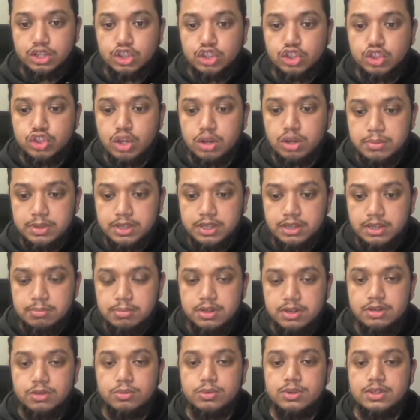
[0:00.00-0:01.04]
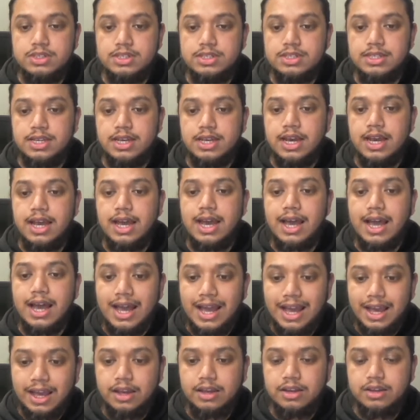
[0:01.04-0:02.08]
tabib, which is a
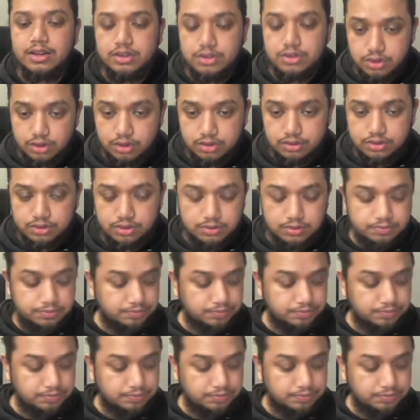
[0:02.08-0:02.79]
doctor.